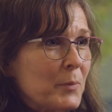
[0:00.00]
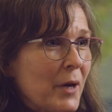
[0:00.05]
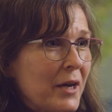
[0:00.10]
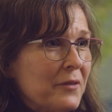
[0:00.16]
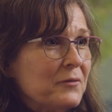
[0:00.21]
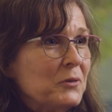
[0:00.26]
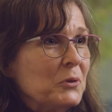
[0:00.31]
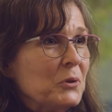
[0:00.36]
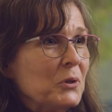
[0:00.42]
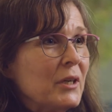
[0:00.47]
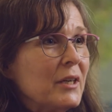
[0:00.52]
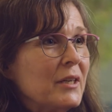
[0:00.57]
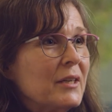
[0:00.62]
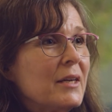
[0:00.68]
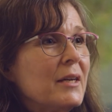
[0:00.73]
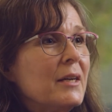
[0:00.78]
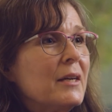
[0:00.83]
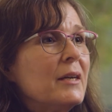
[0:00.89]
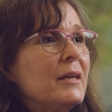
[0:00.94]
my floor,
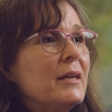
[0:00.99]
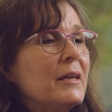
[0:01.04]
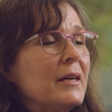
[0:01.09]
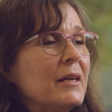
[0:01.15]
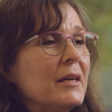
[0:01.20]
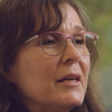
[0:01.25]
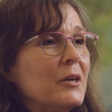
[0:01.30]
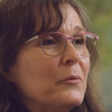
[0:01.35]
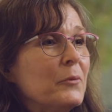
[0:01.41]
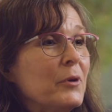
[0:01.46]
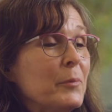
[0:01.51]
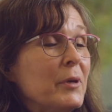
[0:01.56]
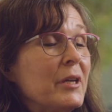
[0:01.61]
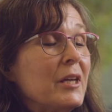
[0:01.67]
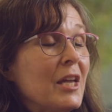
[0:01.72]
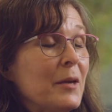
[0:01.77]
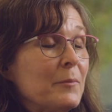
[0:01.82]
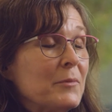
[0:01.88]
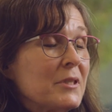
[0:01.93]
and we
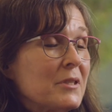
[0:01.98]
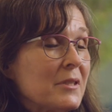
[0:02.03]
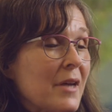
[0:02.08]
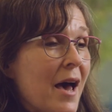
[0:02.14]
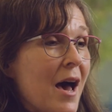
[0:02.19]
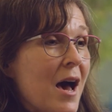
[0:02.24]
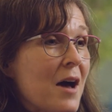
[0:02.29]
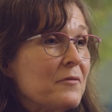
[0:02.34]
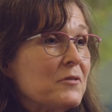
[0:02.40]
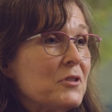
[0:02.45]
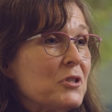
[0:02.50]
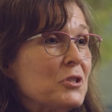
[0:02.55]
became staff